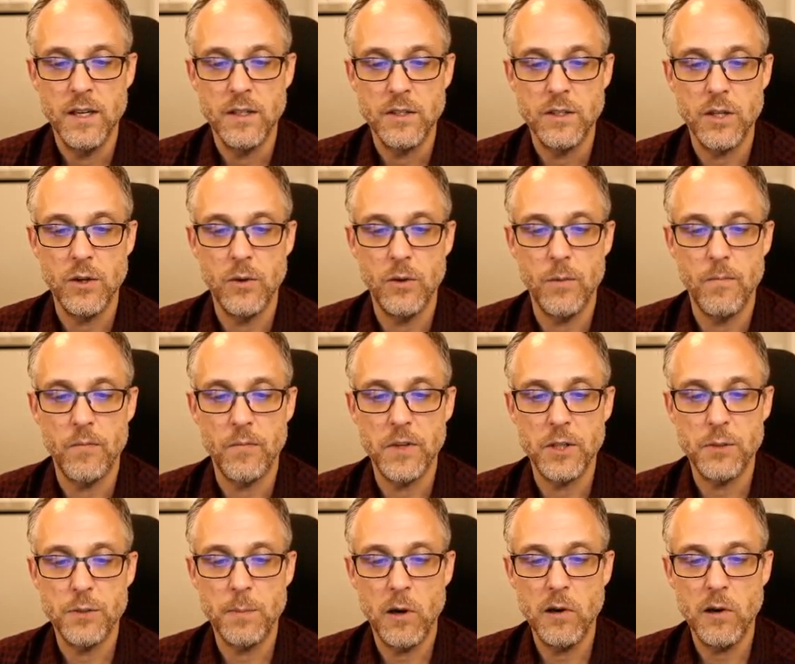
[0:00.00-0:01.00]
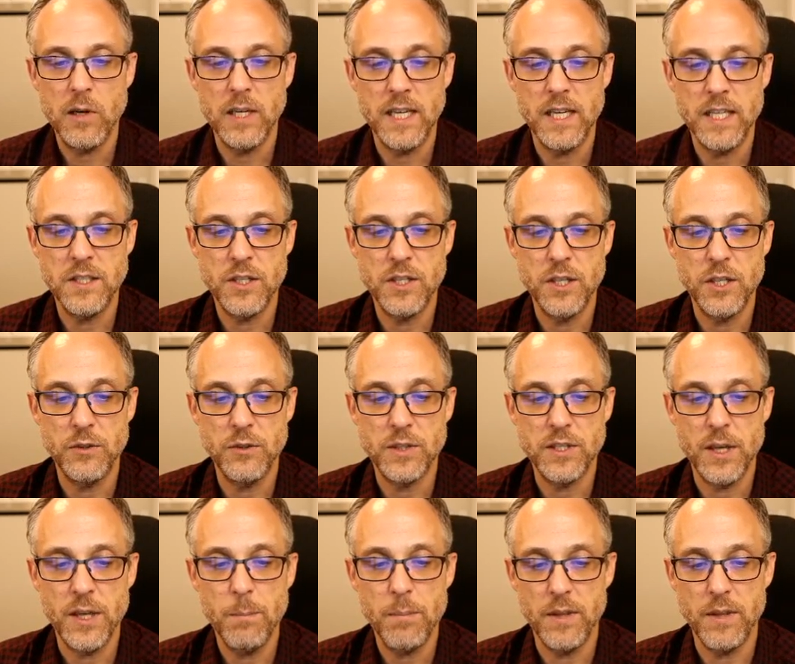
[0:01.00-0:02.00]
So Spark needs to do
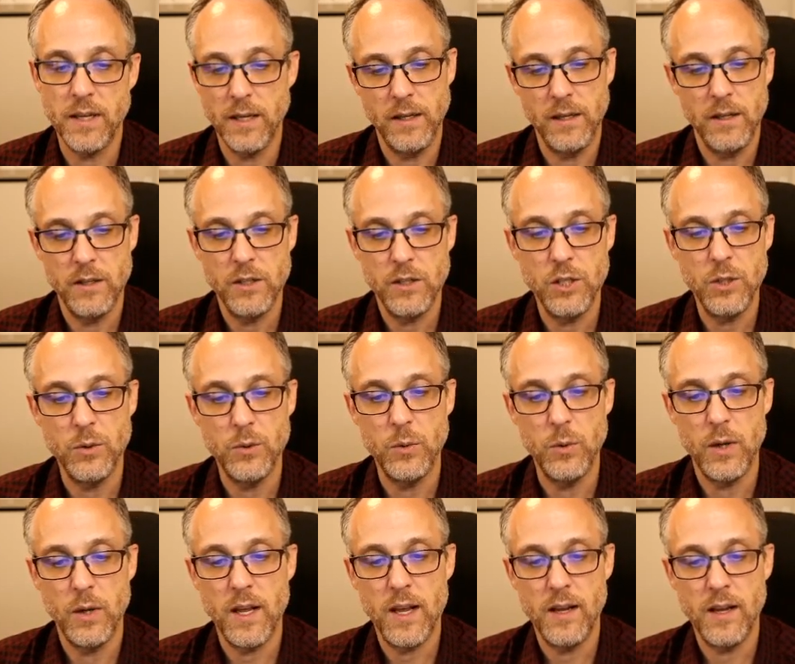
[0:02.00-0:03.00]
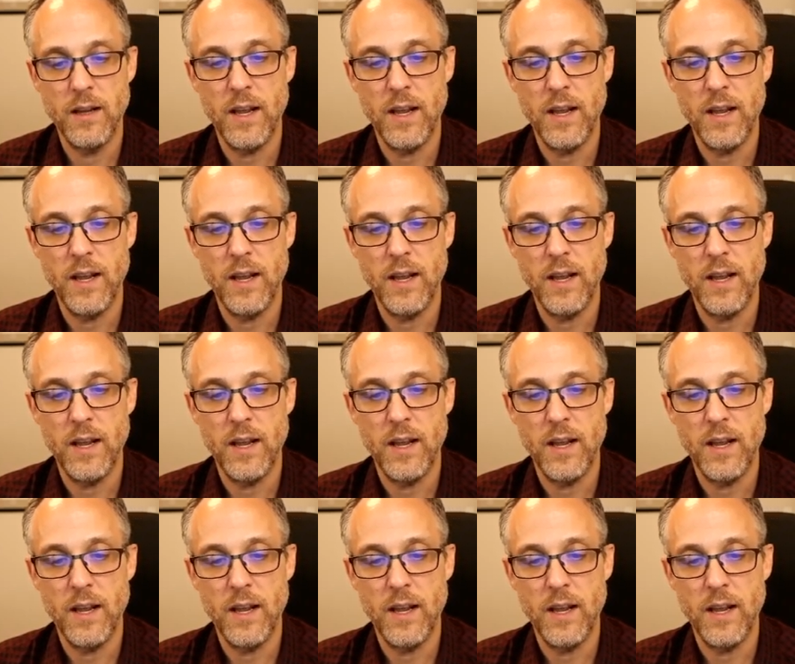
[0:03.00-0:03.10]
something to